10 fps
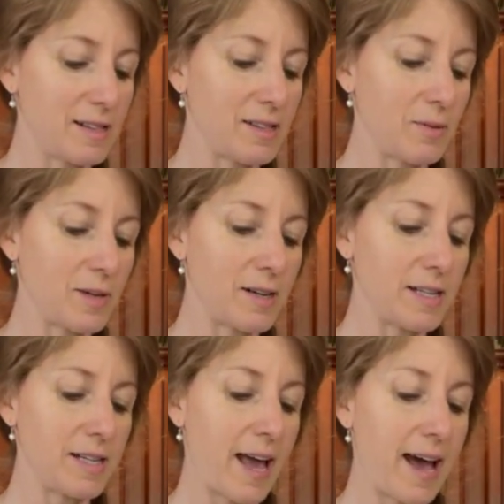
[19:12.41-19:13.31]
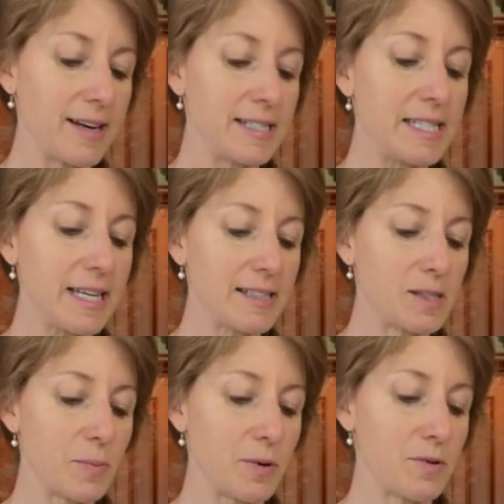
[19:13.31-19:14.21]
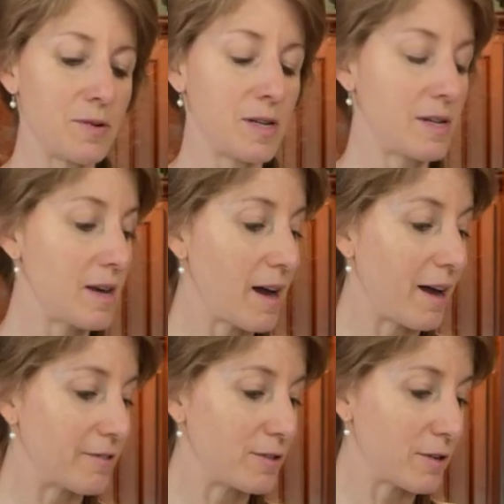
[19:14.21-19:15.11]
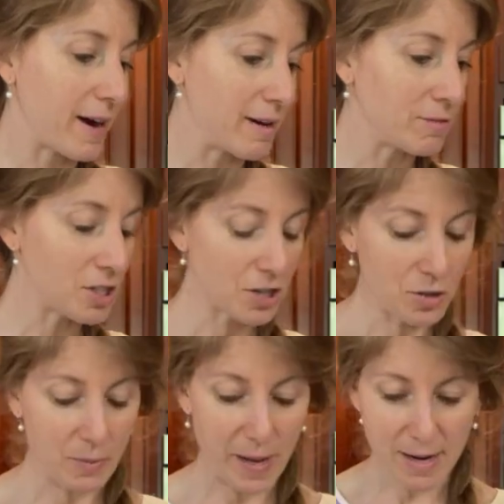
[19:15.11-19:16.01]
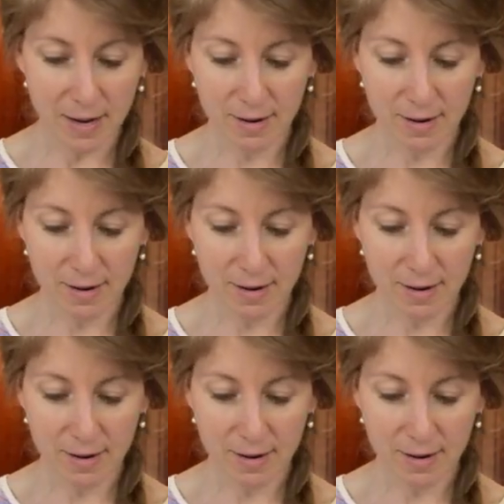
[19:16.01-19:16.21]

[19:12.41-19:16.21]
So we're going to add a teaspoon of ground cumin.